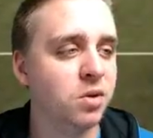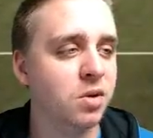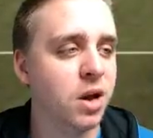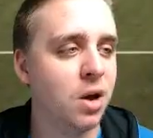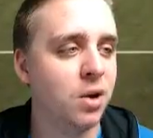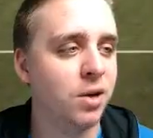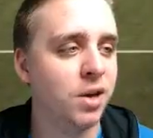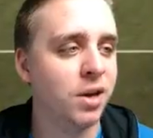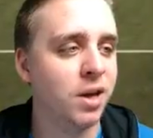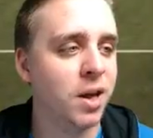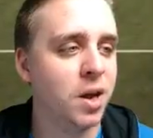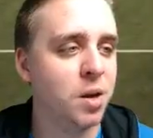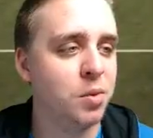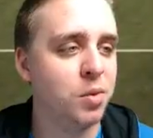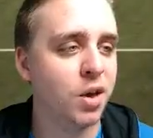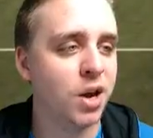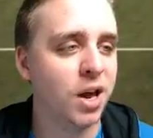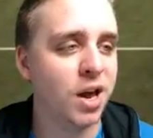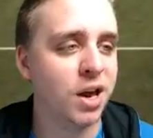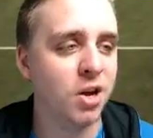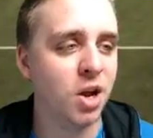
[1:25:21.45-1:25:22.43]
surrounding
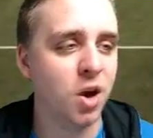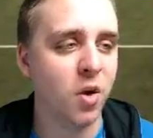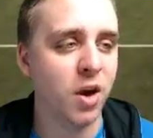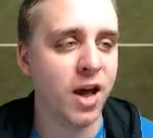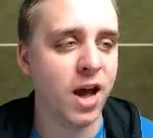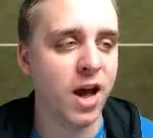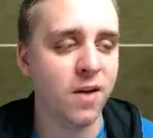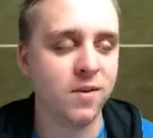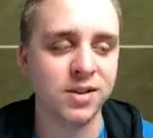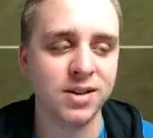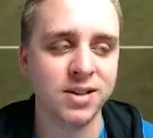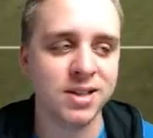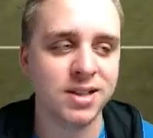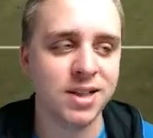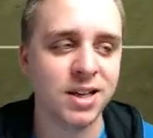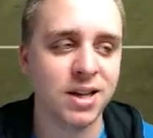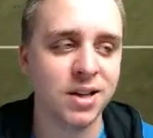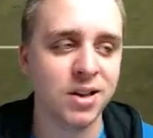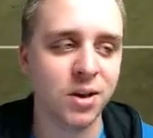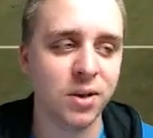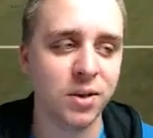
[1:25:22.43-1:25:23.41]
him that I know I haven't
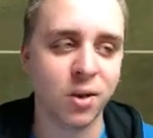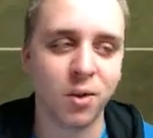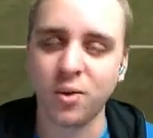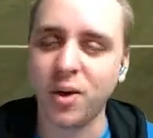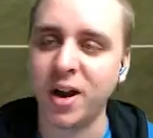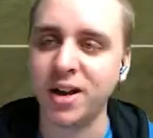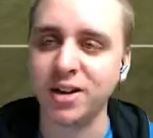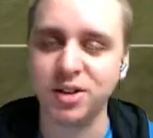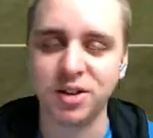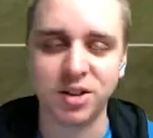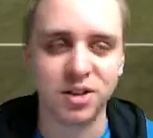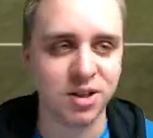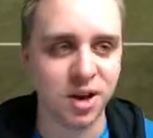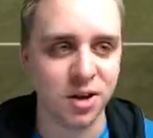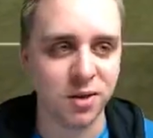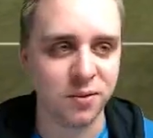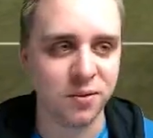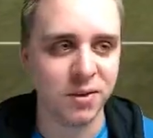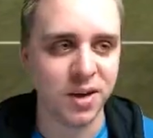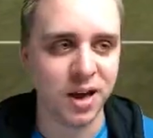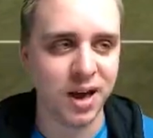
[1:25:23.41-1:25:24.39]
seen the right
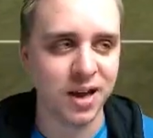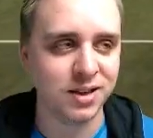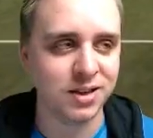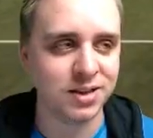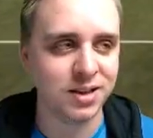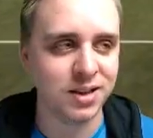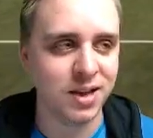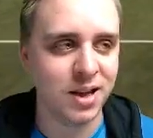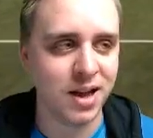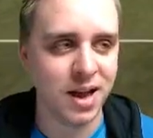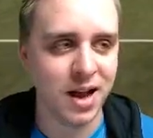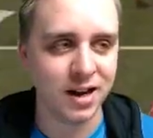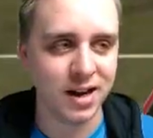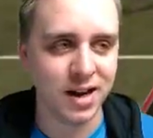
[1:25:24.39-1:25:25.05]
stuff yet.